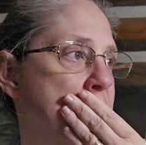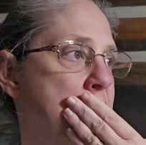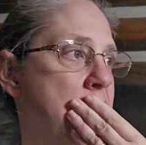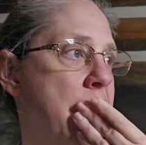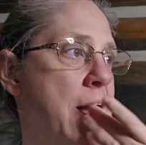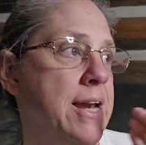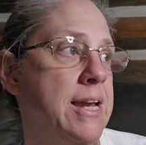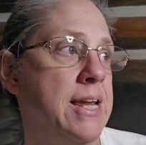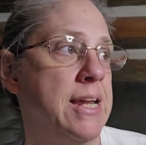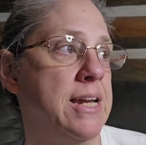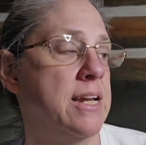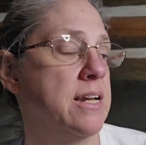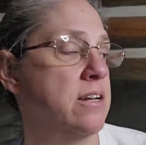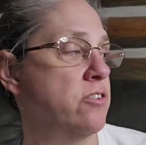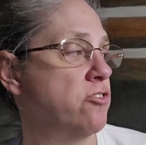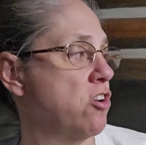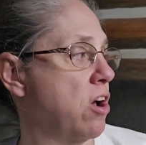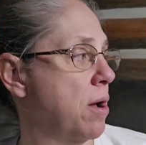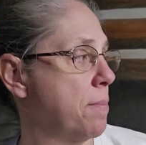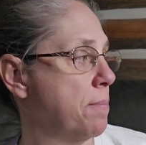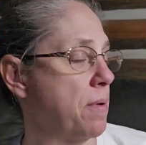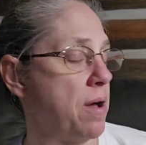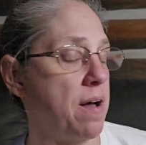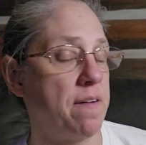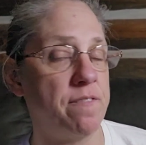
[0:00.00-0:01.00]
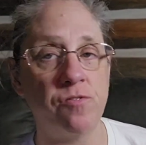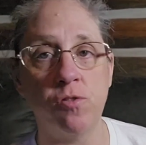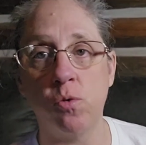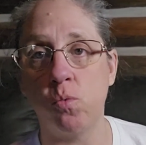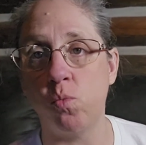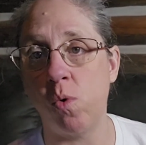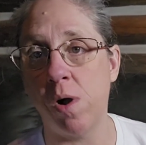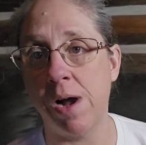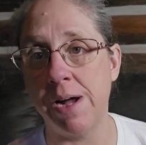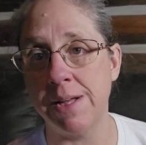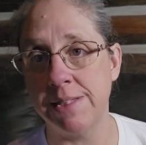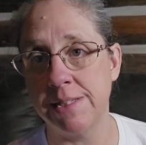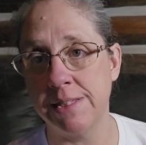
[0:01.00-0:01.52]
I need to drop off the
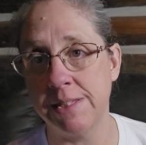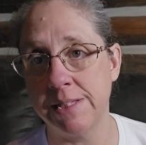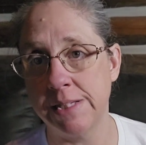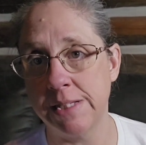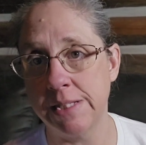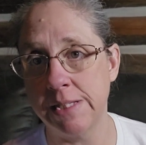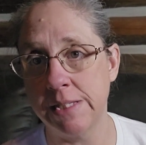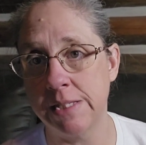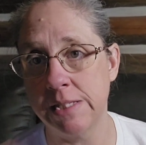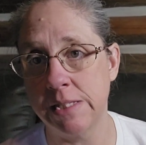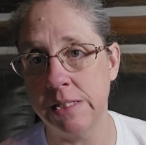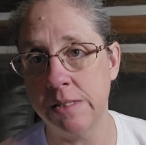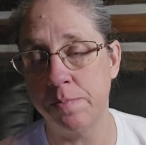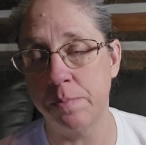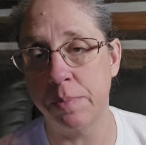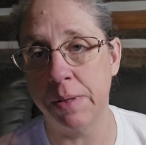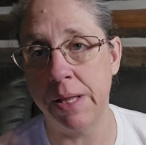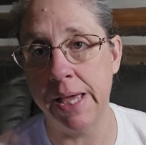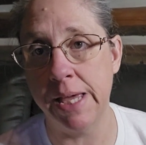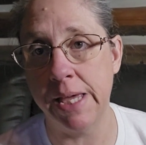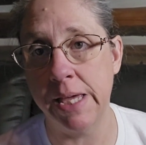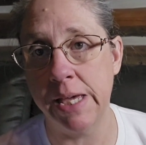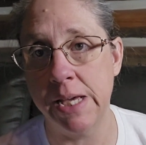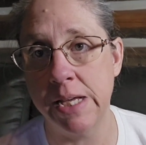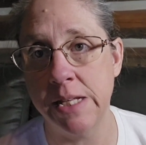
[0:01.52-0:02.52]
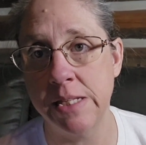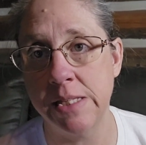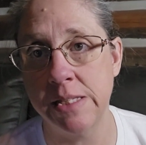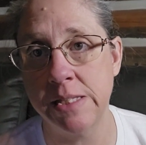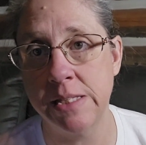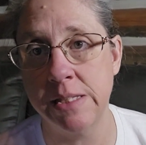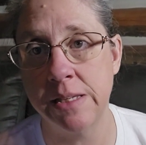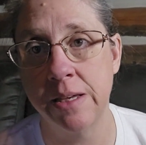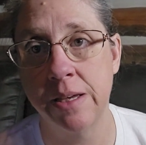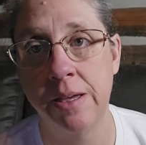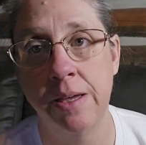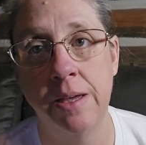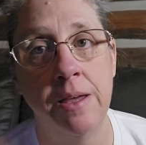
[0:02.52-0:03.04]
Watson's
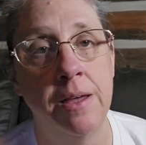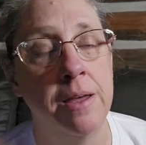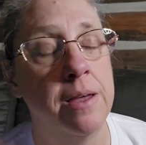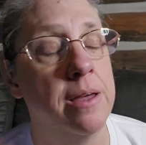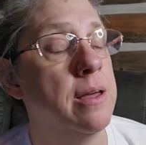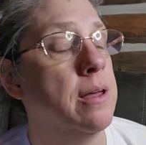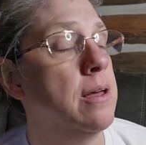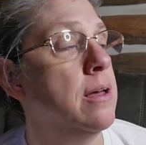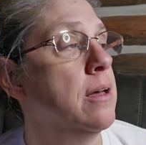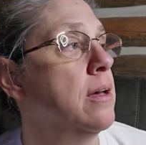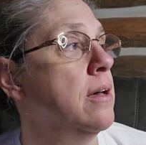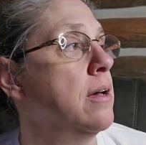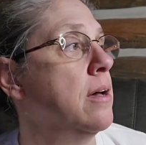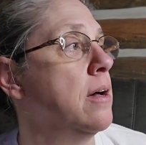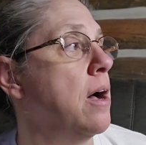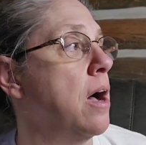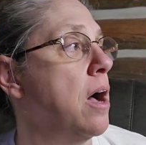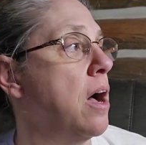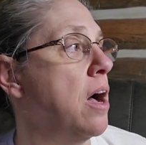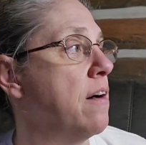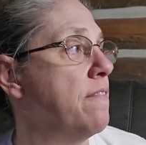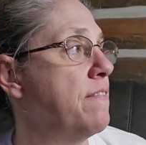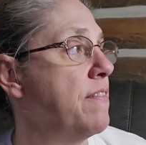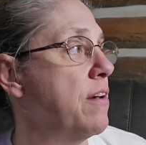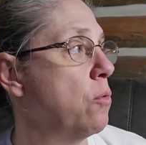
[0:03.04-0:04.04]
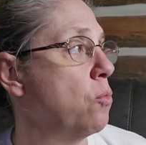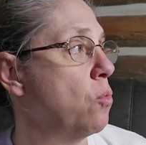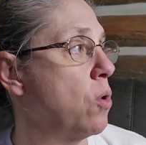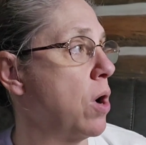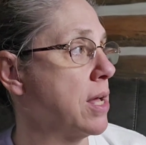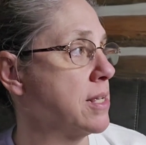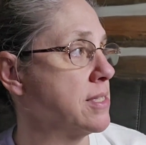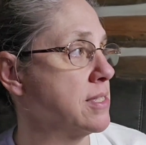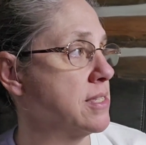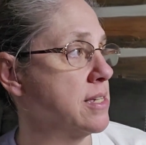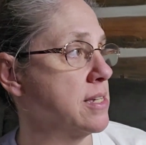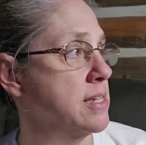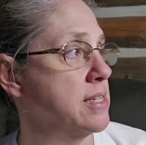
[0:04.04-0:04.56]
blankets off at
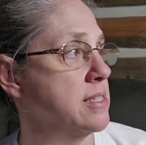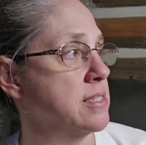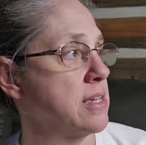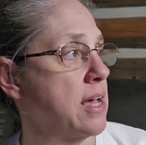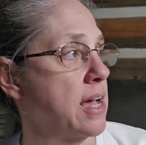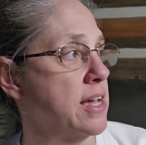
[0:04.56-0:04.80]
Watson's.